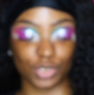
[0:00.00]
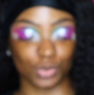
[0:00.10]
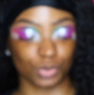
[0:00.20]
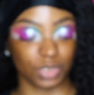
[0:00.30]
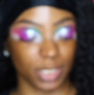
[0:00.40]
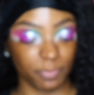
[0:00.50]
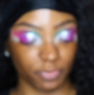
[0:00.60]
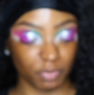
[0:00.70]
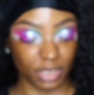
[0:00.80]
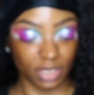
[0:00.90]
too deep
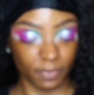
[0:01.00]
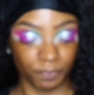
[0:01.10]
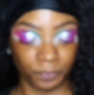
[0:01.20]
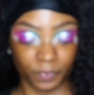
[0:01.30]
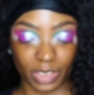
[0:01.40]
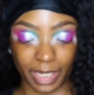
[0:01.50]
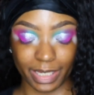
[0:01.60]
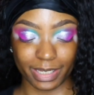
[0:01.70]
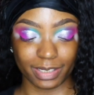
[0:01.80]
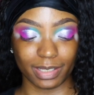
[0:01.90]
for me
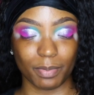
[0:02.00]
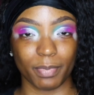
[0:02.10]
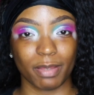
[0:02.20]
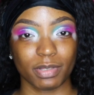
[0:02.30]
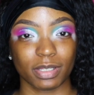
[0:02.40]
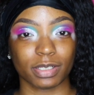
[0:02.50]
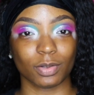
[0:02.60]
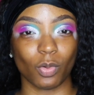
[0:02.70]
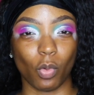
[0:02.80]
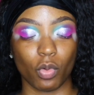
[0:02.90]
and it made me look a
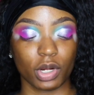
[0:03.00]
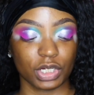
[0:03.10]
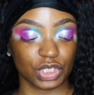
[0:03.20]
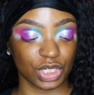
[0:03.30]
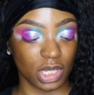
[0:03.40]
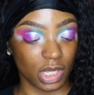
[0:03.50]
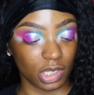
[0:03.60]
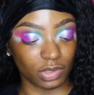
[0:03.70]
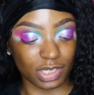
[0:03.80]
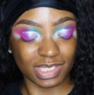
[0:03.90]
little orange.
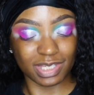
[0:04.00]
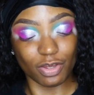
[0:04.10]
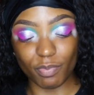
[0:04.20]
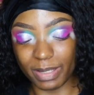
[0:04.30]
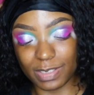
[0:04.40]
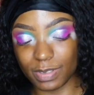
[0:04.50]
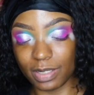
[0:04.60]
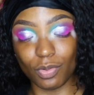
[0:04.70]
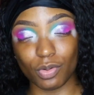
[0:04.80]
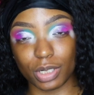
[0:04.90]
This still makes me
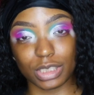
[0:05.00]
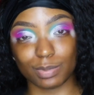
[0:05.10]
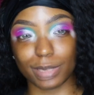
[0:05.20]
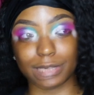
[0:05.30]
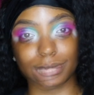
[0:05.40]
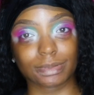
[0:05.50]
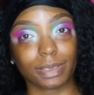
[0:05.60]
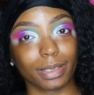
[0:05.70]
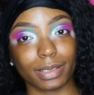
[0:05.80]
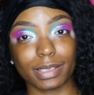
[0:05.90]
look orange, but it's
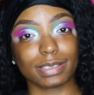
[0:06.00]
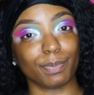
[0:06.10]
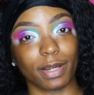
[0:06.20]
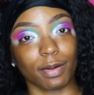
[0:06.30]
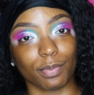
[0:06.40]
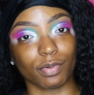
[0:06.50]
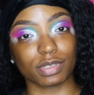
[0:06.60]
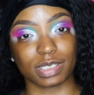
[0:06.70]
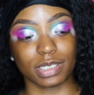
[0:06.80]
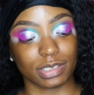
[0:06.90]
like, it's bearable,
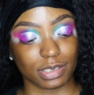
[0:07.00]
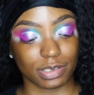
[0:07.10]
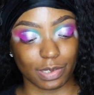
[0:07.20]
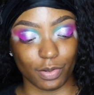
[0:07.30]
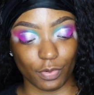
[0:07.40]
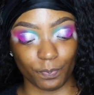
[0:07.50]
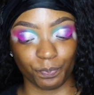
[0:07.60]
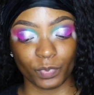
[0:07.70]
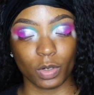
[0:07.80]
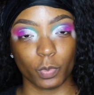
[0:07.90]
sis. So
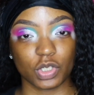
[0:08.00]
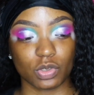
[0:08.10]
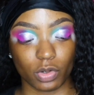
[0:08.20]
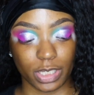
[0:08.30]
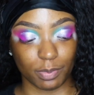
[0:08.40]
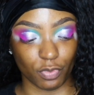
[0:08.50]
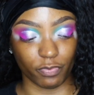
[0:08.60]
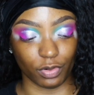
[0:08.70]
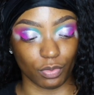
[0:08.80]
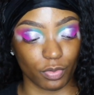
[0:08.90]
we're just going to keep
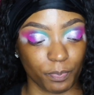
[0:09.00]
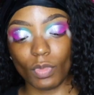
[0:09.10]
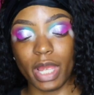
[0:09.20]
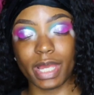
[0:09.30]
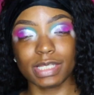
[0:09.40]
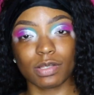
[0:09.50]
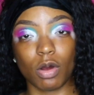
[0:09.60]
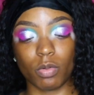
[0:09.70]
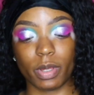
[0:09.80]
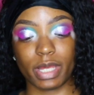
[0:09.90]
moving on. As
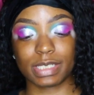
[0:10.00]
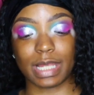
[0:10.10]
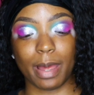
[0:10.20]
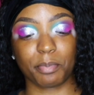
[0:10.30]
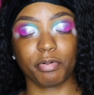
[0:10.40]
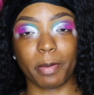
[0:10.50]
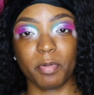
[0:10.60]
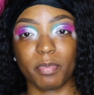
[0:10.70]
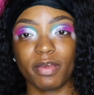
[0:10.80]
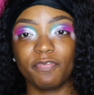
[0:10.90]
always, I'm
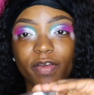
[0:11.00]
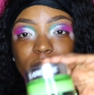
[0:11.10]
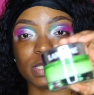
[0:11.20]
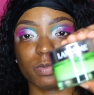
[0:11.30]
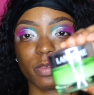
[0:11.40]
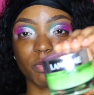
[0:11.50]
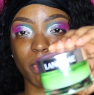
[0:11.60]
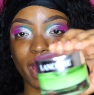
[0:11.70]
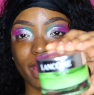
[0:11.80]
prepping my face with my